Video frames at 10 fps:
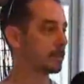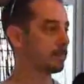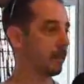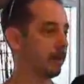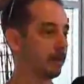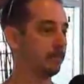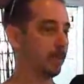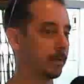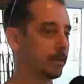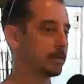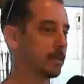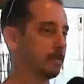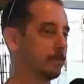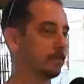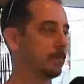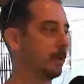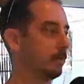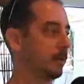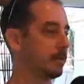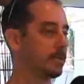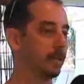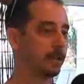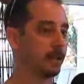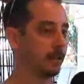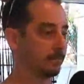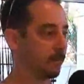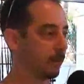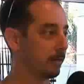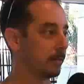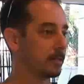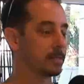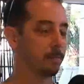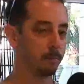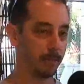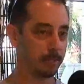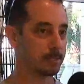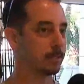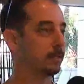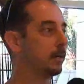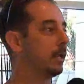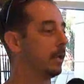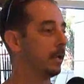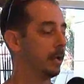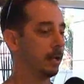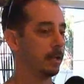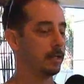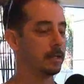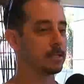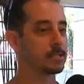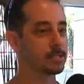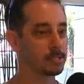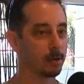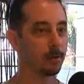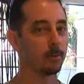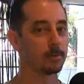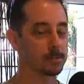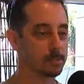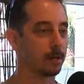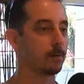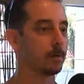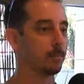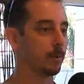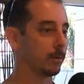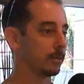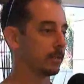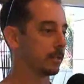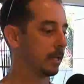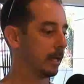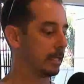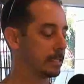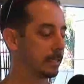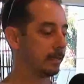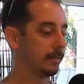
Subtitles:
inspired because I'm a dedicated fine artist. I'm a painter, and it is so important that